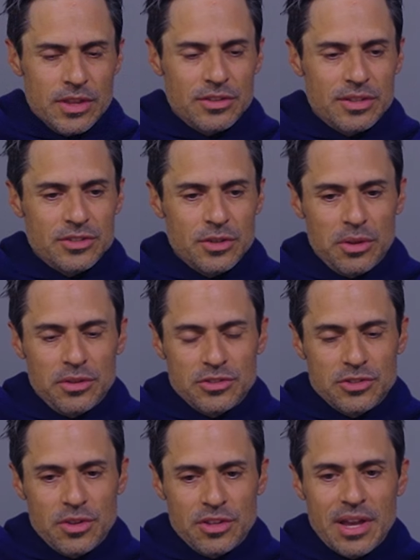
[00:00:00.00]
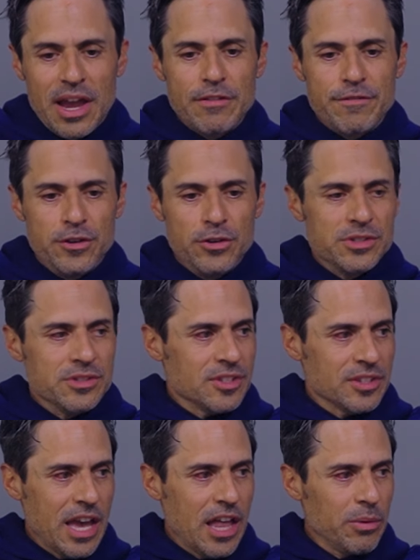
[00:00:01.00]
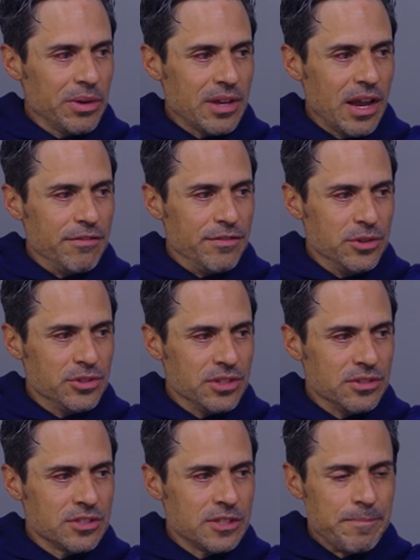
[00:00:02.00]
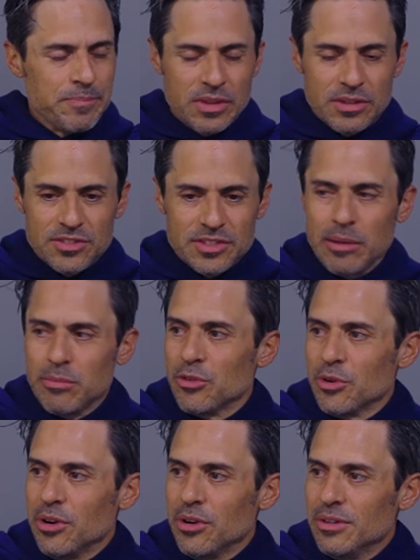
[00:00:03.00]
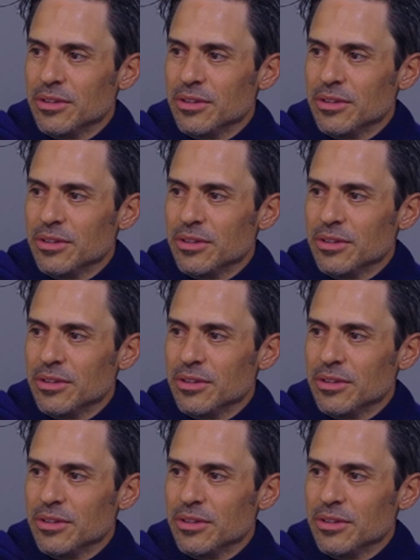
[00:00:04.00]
the Tie Fusions, the Callaway Tie Fusions, same drill.